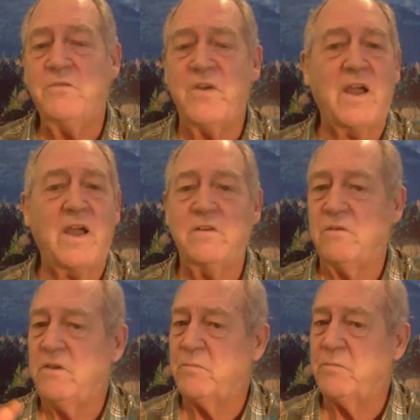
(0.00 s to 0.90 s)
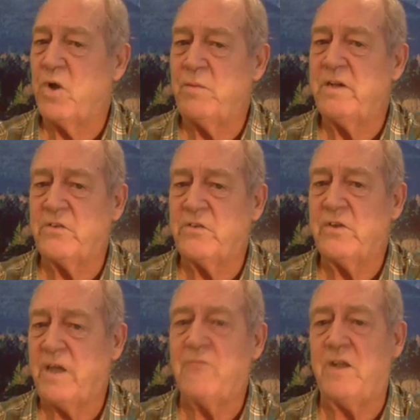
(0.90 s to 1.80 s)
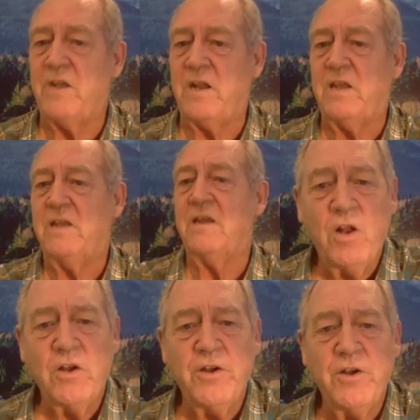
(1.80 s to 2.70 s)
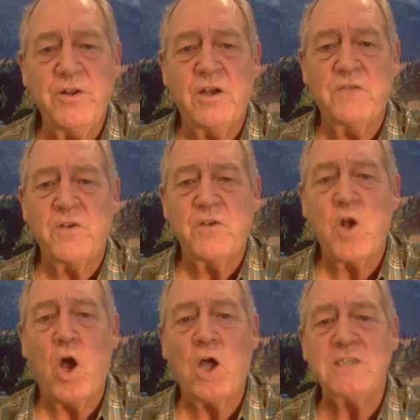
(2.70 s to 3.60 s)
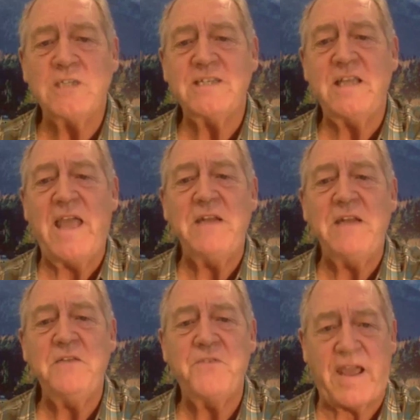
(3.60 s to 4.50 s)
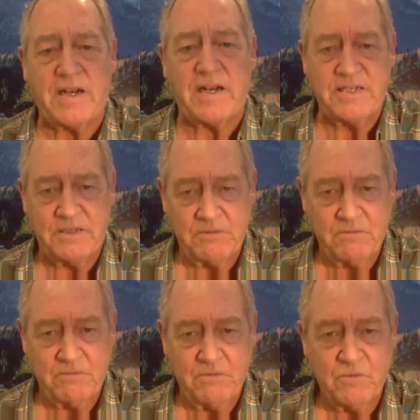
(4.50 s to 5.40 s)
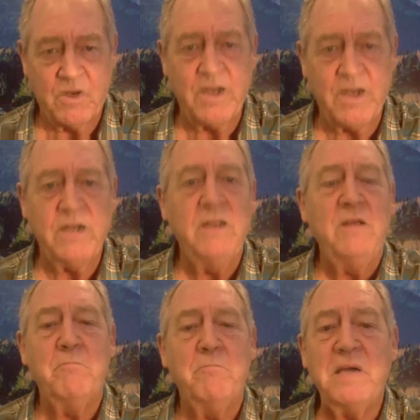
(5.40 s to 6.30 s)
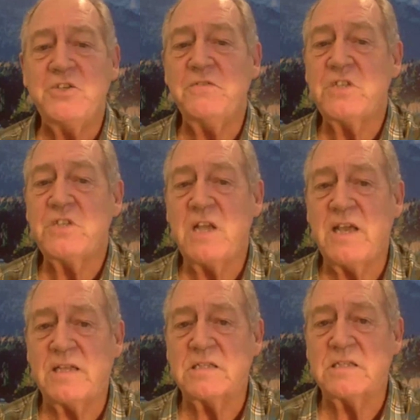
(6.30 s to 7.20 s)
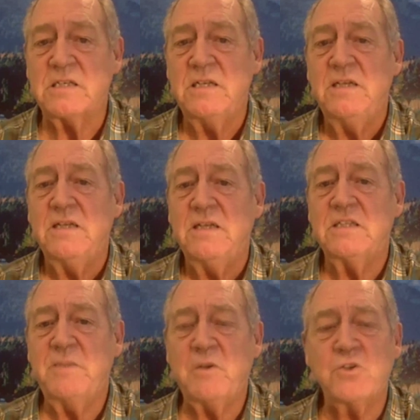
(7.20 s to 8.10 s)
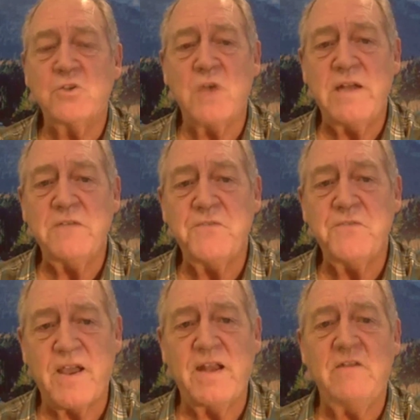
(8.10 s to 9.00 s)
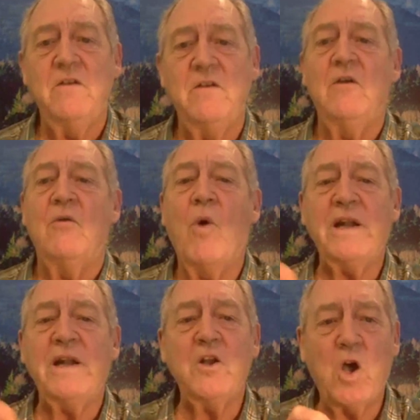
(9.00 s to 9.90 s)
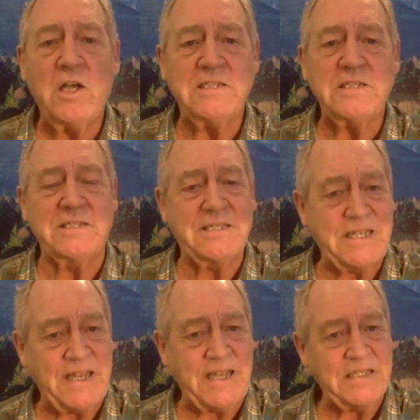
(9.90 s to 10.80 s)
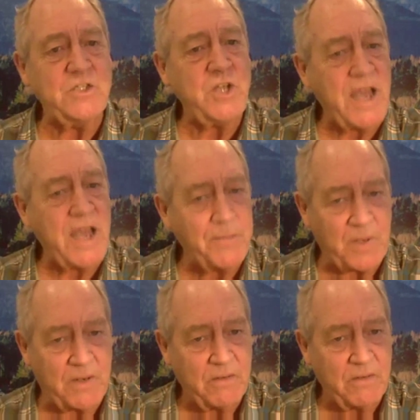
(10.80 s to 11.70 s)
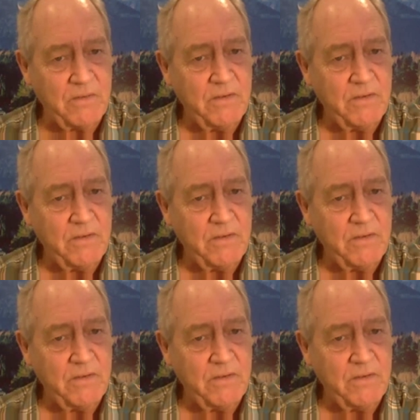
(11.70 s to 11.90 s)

when in fact it probably doesn't have any. All heard of cause and effect, right? Much of science is about trying to find what causes things to happen.